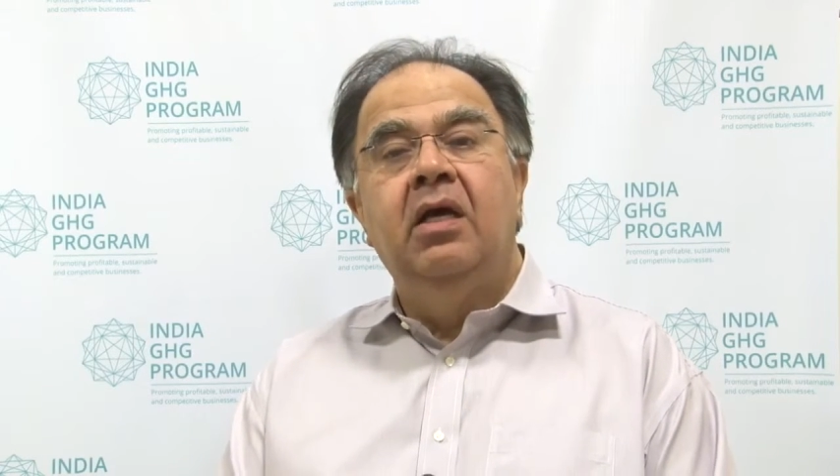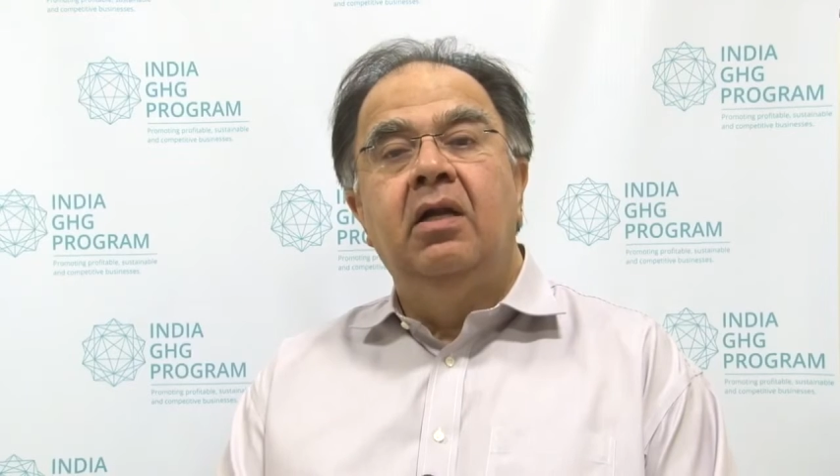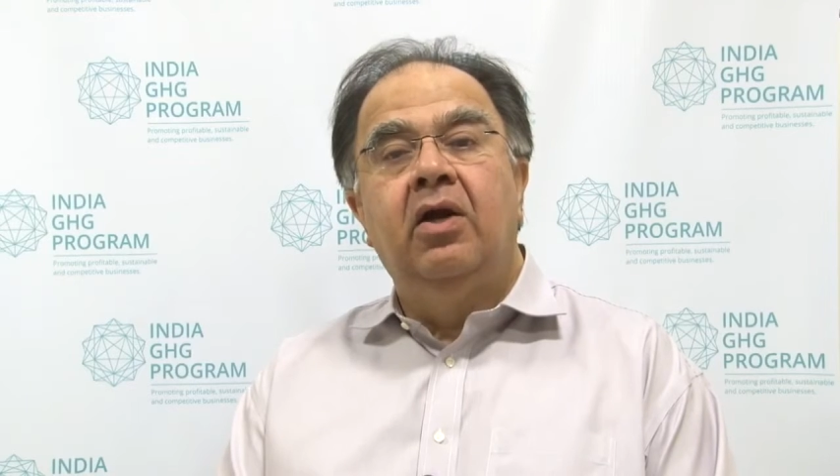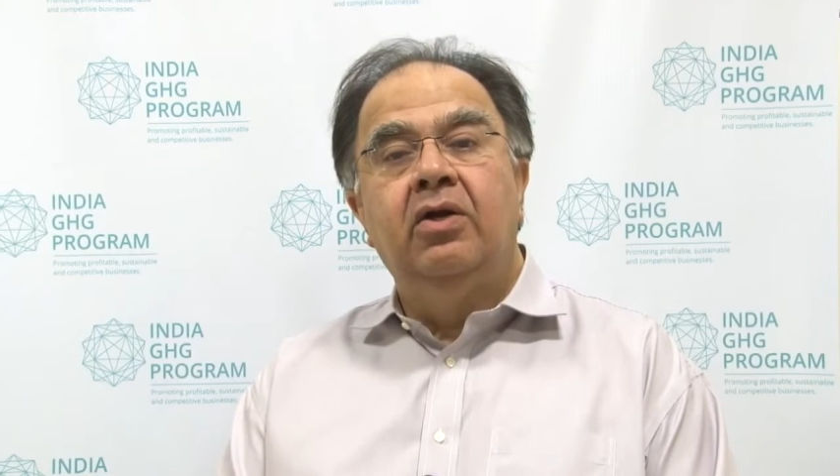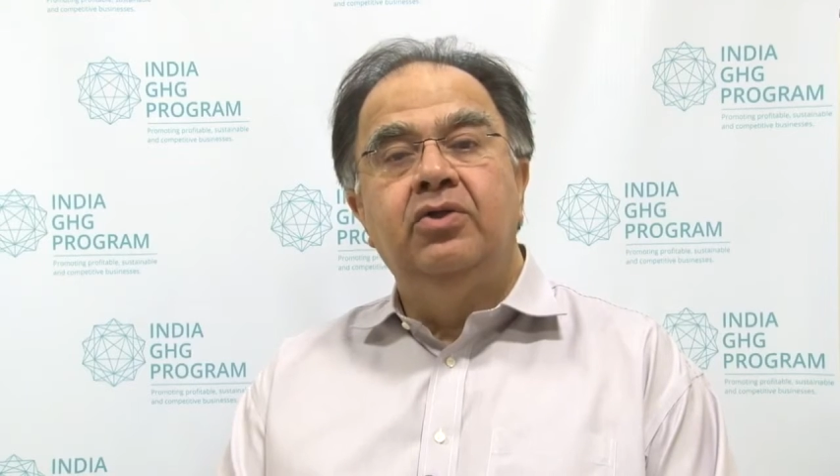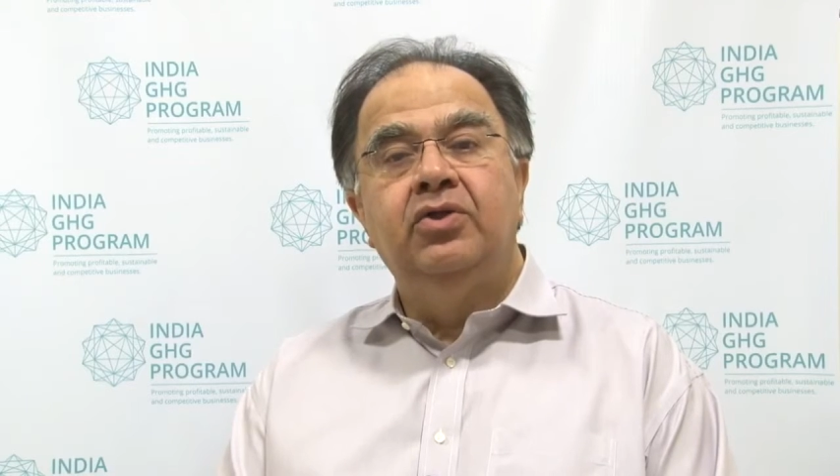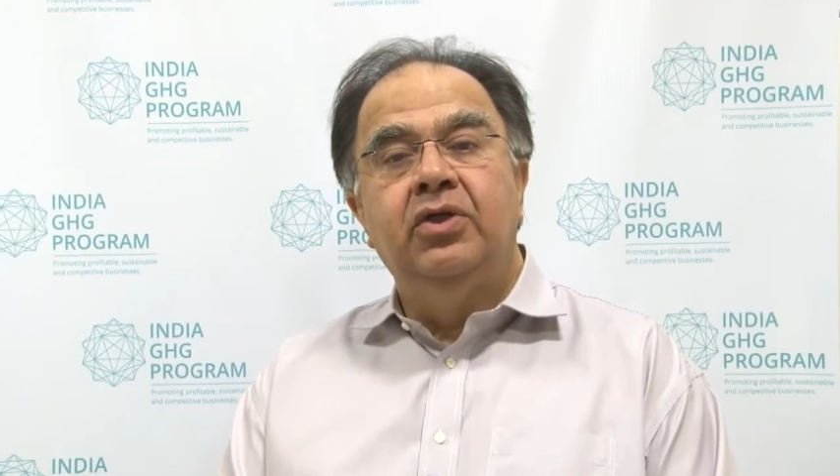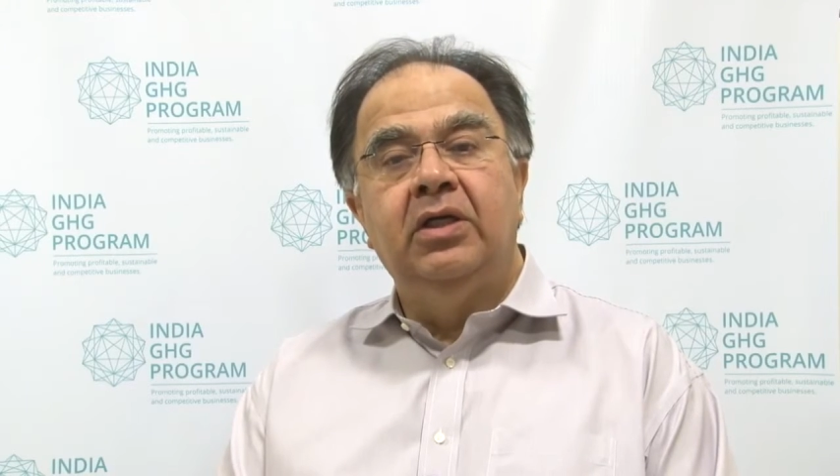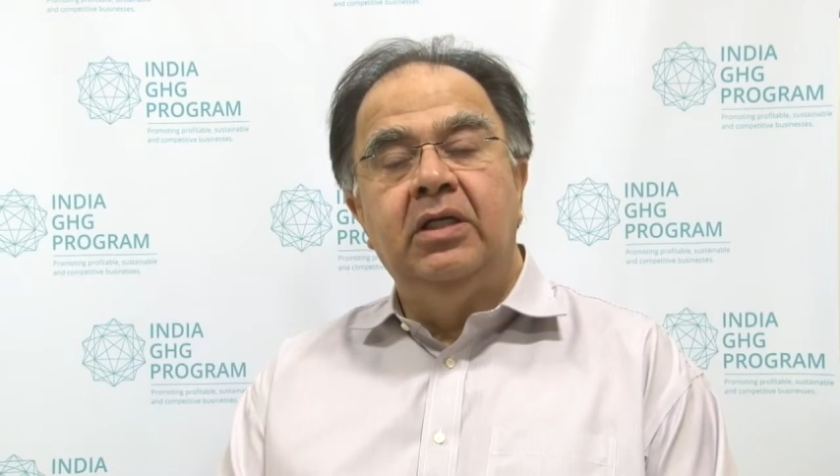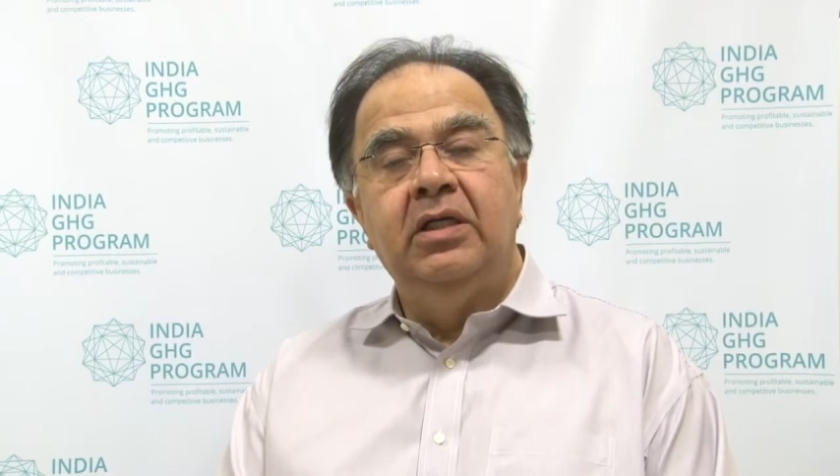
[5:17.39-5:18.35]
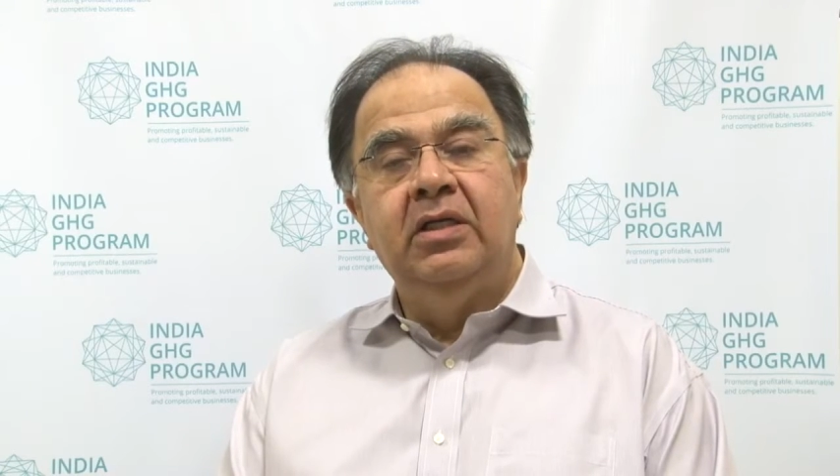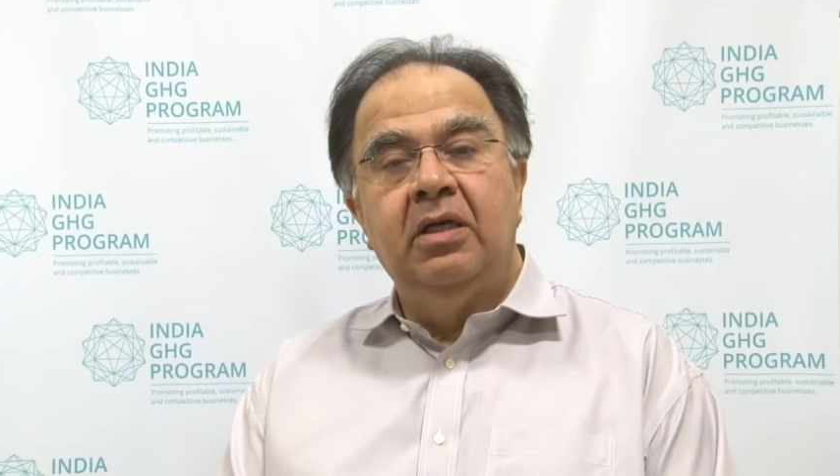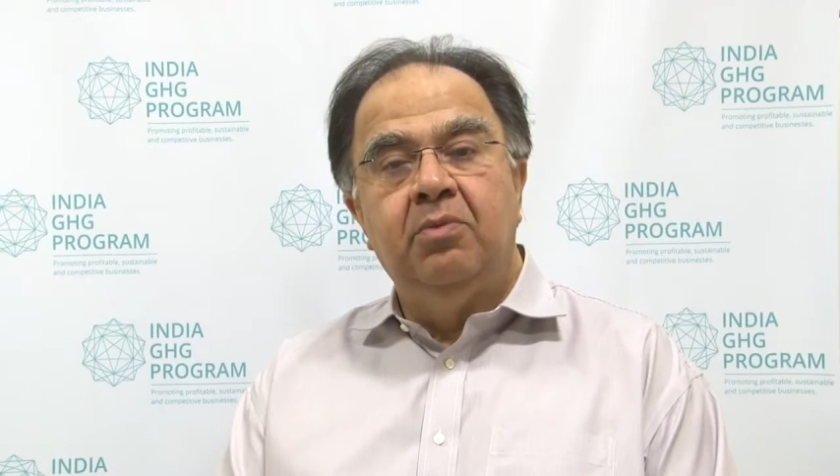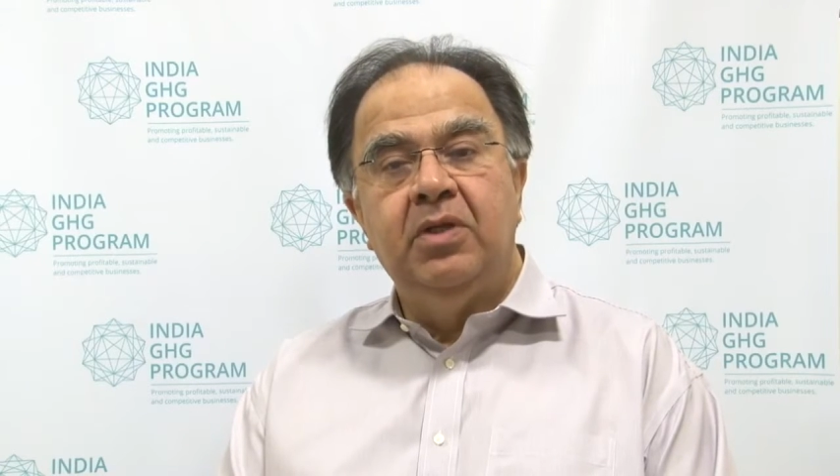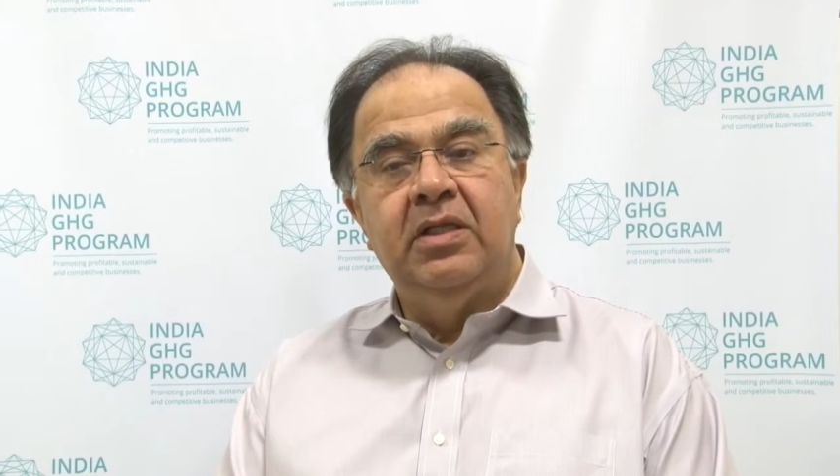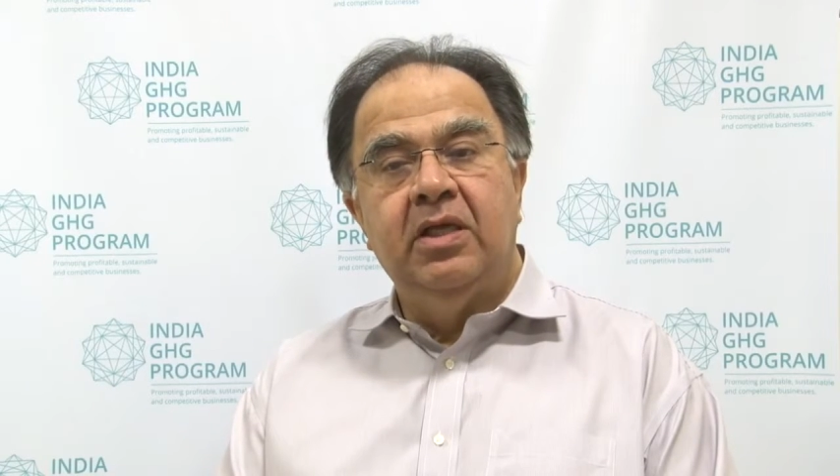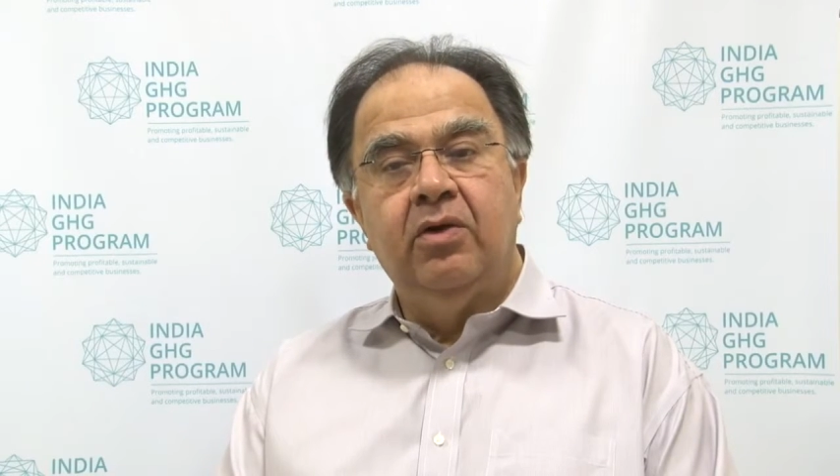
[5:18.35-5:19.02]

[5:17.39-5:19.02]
large Indian companies